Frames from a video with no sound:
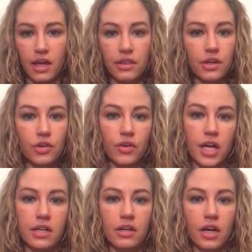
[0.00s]
and the
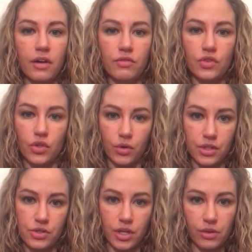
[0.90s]
creator of
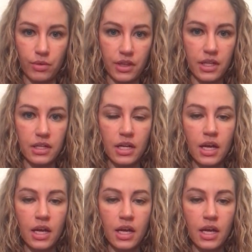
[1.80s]
Your Strength Within.